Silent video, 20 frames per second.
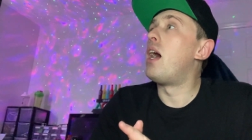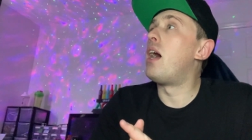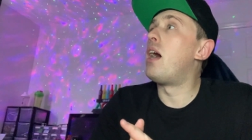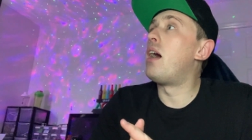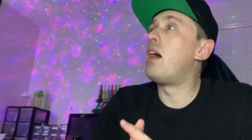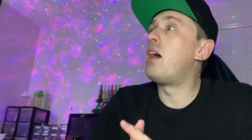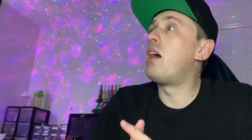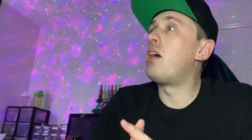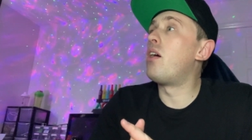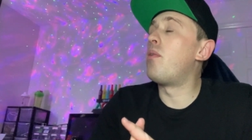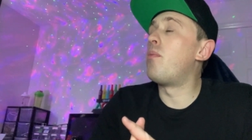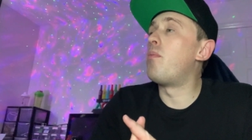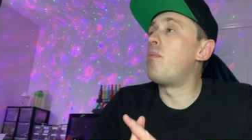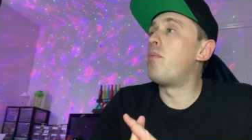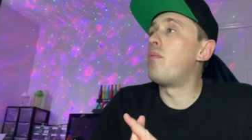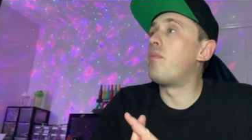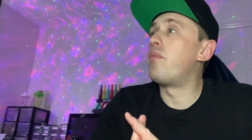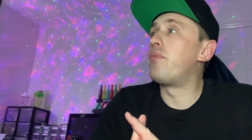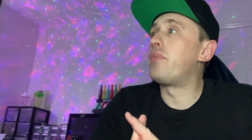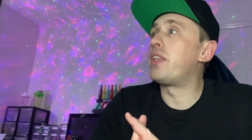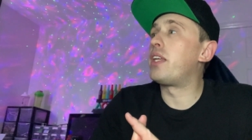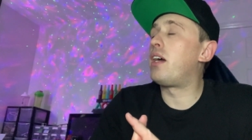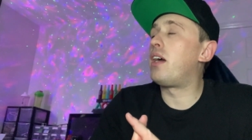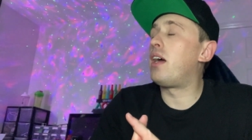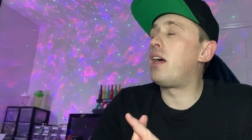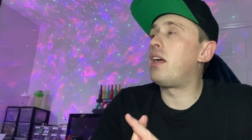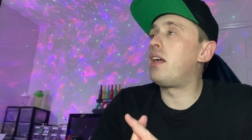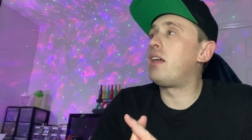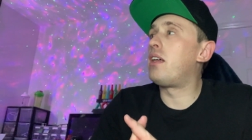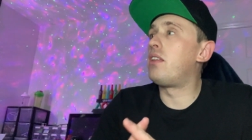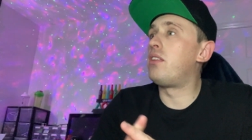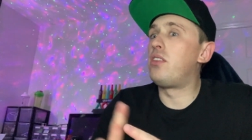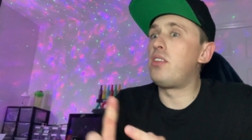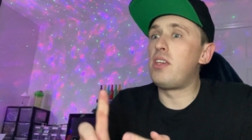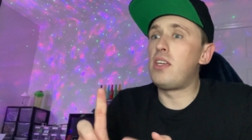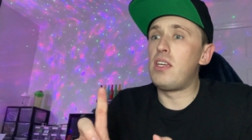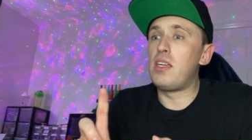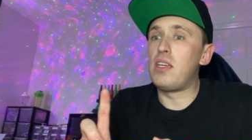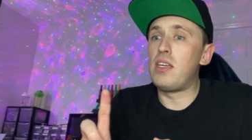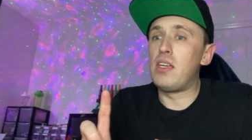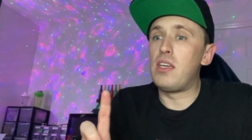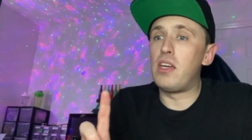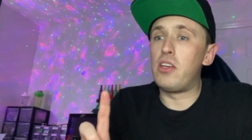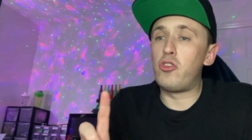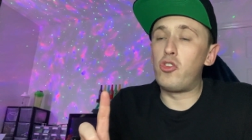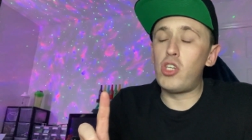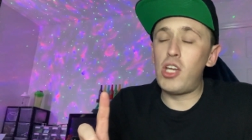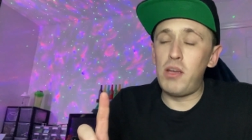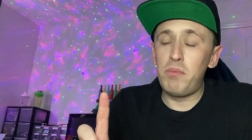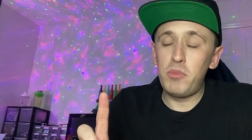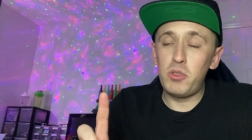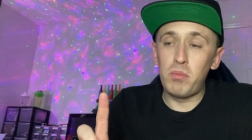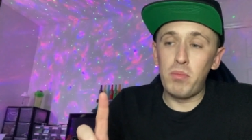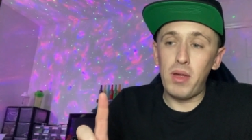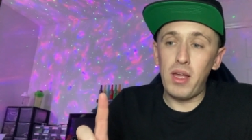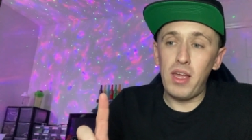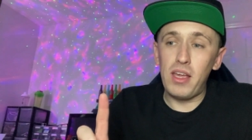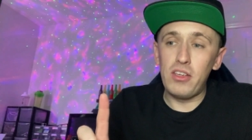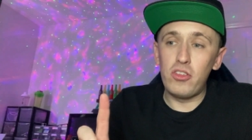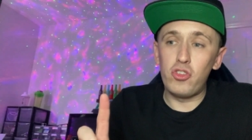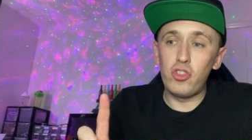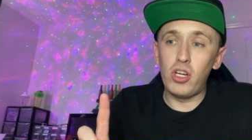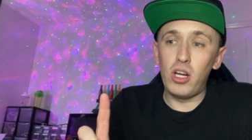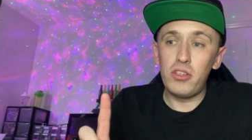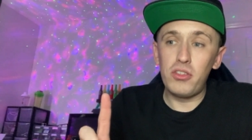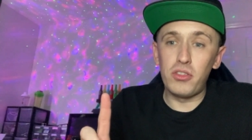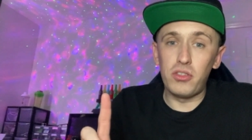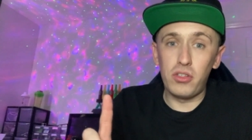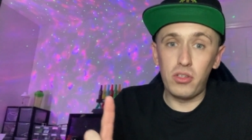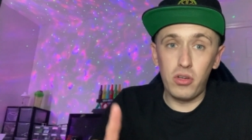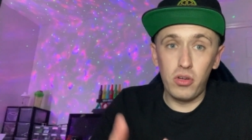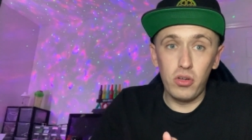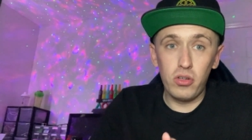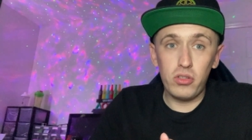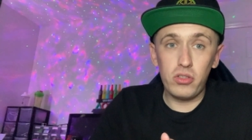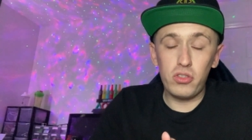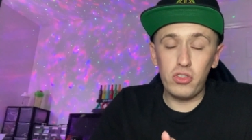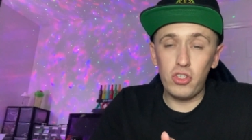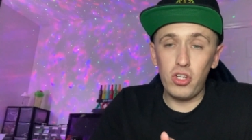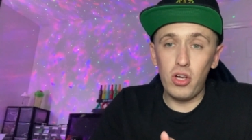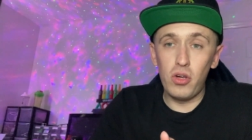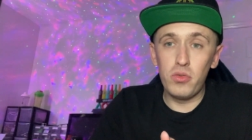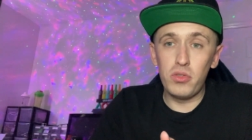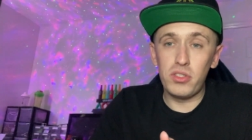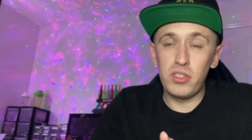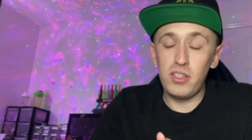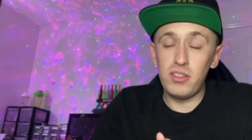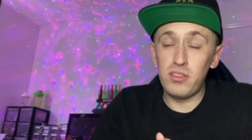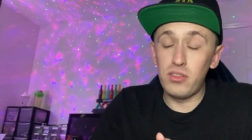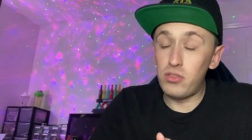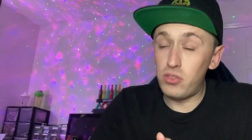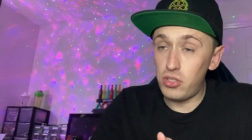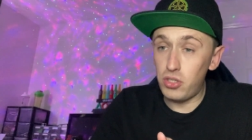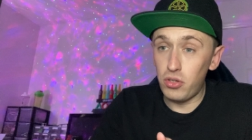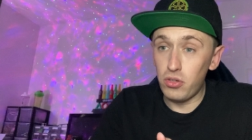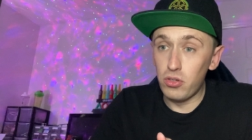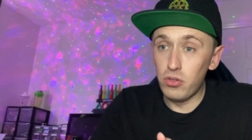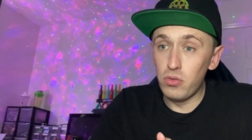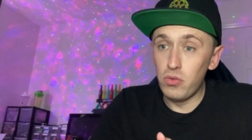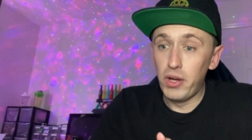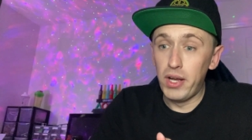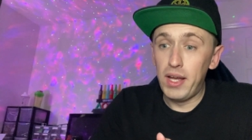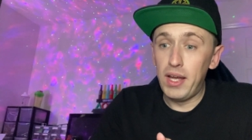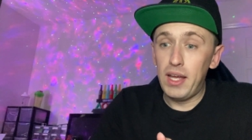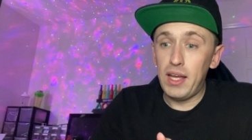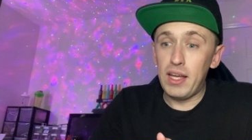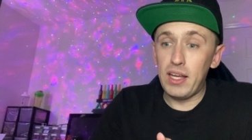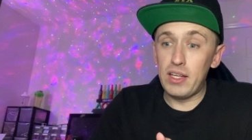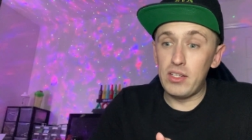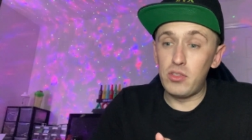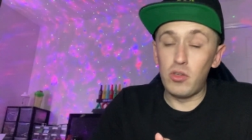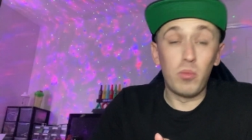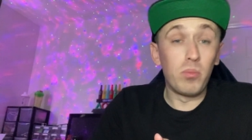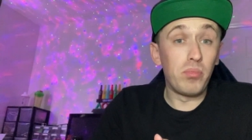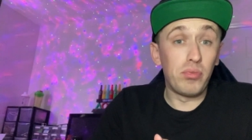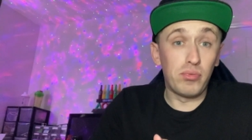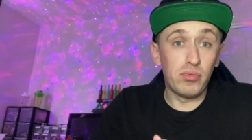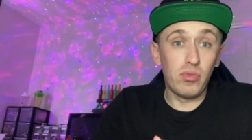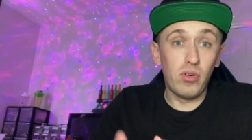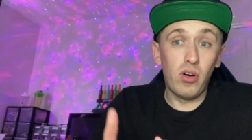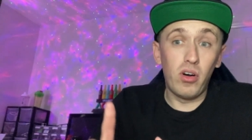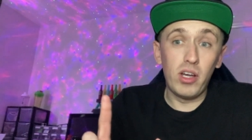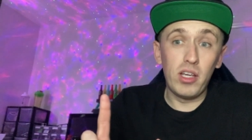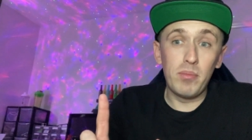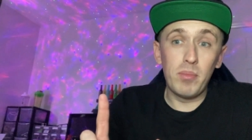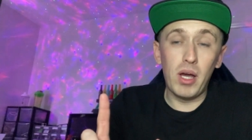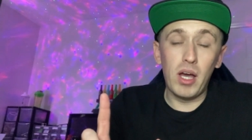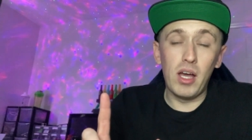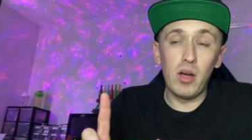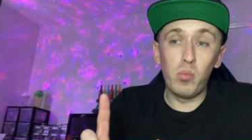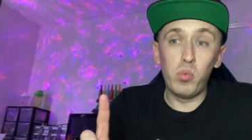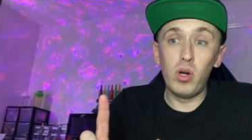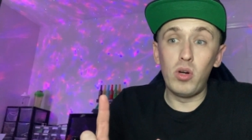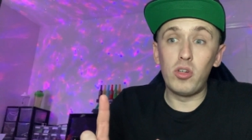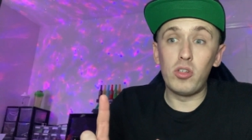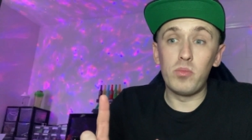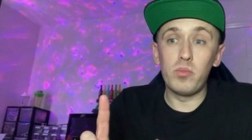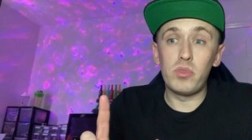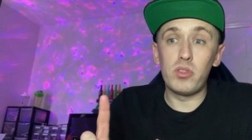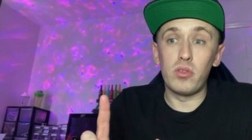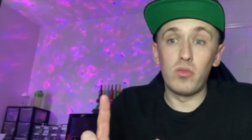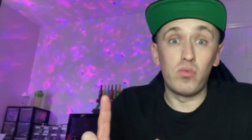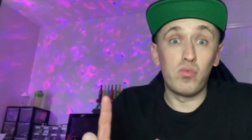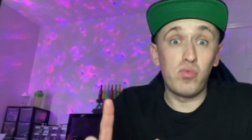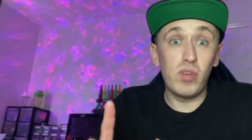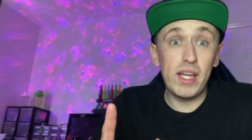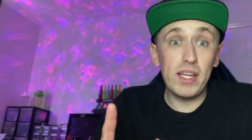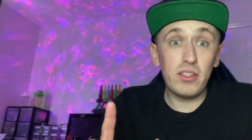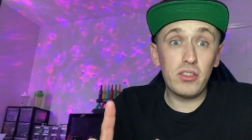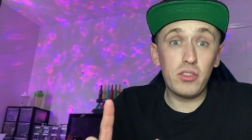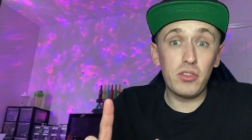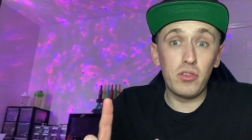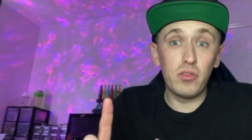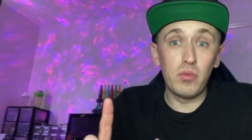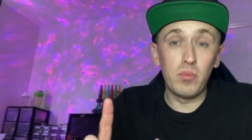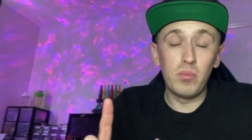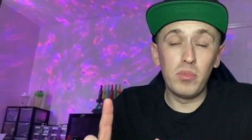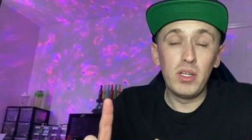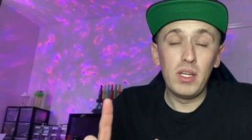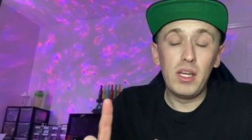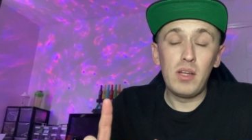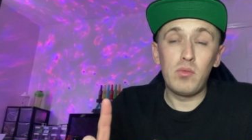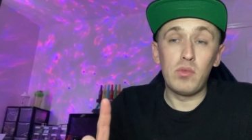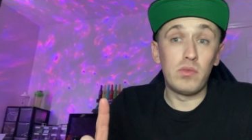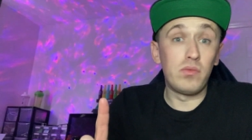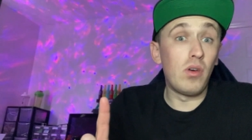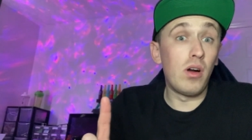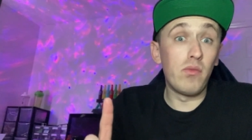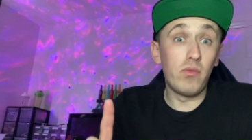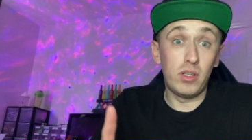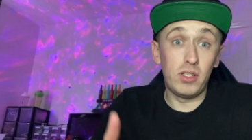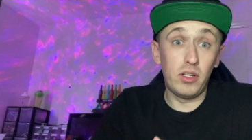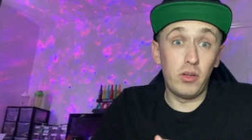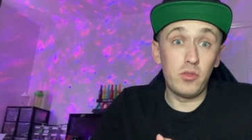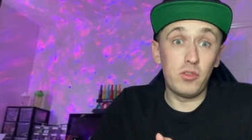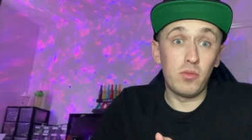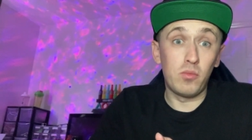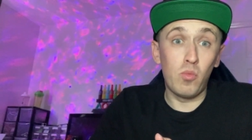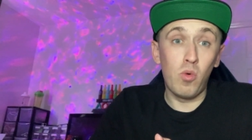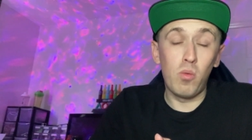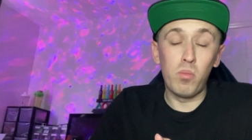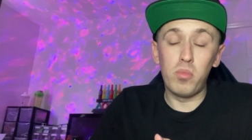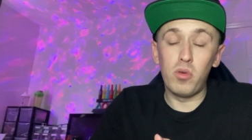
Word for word: Um, the James May Just Cooks show, season two, is on Prime. Uh, Welcome to Wrexham with Ryan Reynolds and